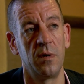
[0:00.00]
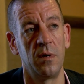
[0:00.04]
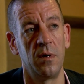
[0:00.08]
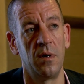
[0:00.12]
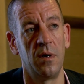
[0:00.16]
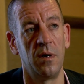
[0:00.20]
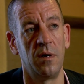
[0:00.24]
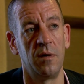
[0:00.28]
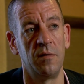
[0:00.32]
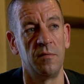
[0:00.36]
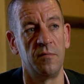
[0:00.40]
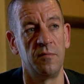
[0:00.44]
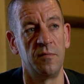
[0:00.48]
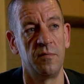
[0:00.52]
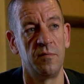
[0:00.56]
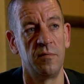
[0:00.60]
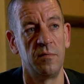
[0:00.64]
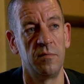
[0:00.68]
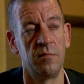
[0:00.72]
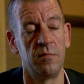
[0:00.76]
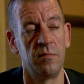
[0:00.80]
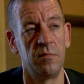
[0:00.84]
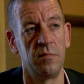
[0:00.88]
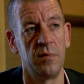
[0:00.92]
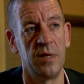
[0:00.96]
of
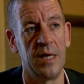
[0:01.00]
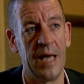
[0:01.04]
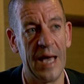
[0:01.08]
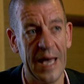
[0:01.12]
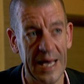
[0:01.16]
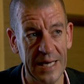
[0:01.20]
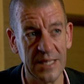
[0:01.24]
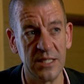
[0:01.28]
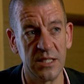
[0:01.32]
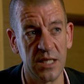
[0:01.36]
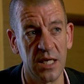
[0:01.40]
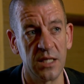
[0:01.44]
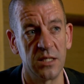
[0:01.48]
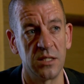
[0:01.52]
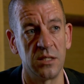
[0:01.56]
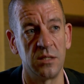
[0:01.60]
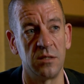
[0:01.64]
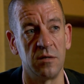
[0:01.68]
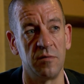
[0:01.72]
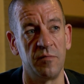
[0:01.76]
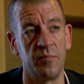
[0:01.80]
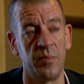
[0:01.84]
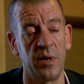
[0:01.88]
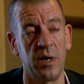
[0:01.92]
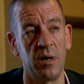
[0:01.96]
the excesses
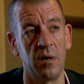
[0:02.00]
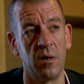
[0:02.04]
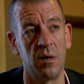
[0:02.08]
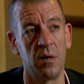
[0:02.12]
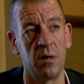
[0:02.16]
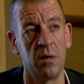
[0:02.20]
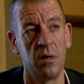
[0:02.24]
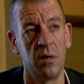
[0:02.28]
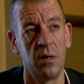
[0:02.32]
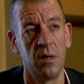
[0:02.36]
of power